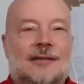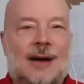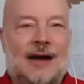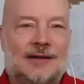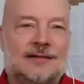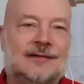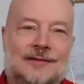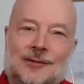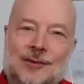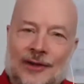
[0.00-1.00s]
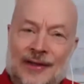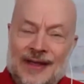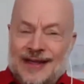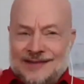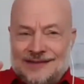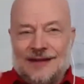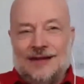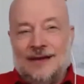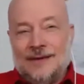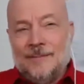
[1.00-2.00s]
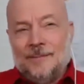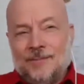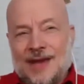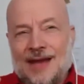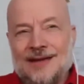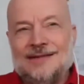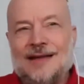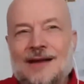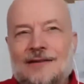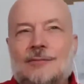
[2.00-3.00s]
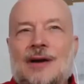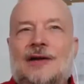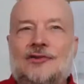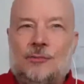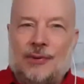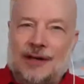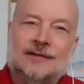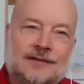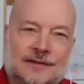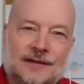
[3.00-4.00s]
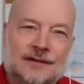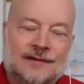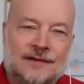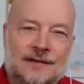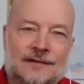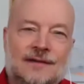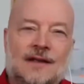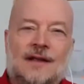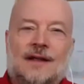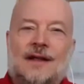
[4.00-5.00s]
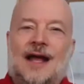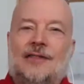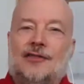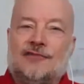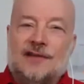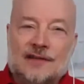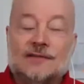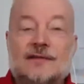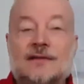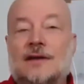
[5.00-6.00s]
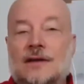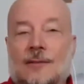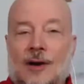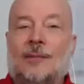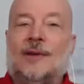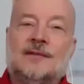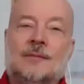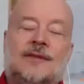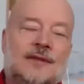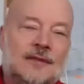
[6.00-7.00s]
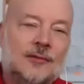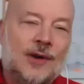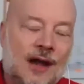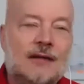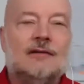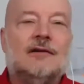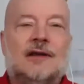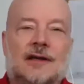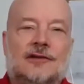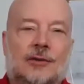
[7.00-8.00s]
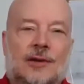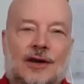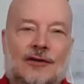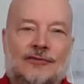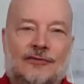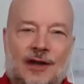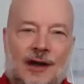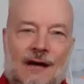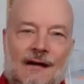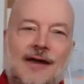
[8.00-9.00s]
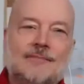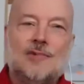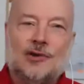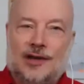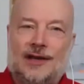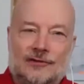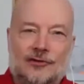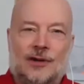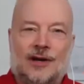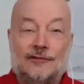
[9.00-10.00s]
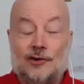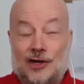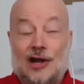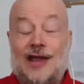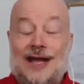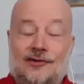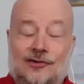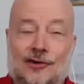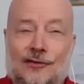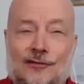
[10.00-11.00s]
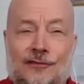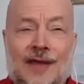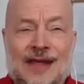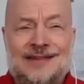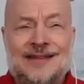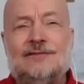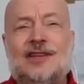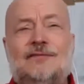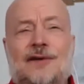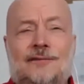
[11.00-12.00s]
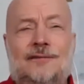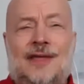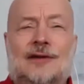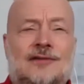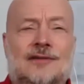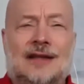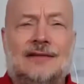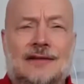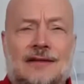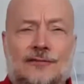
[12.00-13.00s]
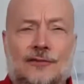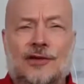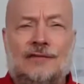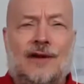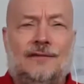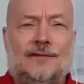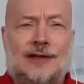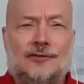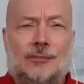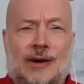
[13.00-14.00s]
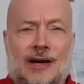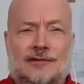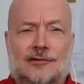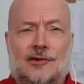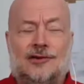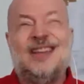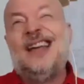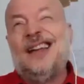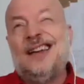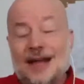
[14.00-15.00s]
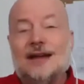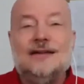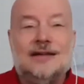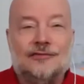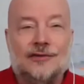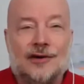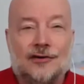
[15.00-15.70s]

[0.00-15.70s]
the mast, as it were, saying exact match brand searches and the results that come up are something that we aren't looking into enough. And I'm looking into it. I've got a collection of 75,000 entities, 45,000 brands across 10 different